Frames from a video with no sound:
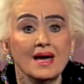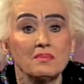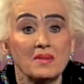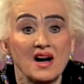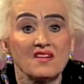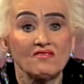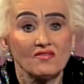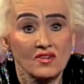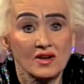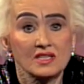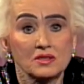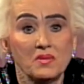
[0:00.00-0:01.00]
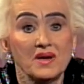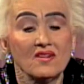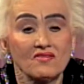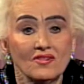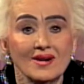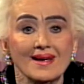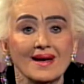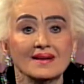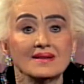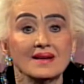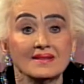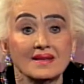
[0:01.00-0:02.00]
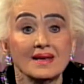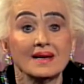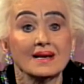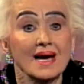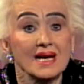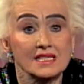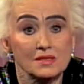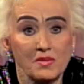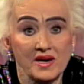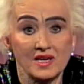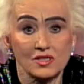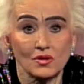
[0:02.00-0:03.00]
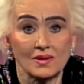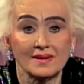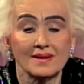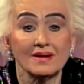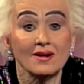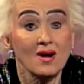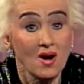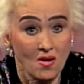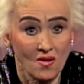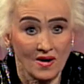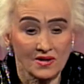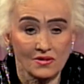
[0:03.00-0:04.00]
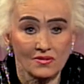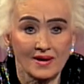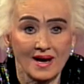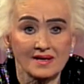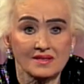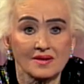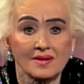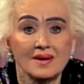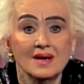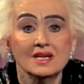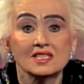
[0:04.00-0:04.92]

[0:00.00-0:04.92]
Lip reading: It might first be a friend and then a spiritual leader or director,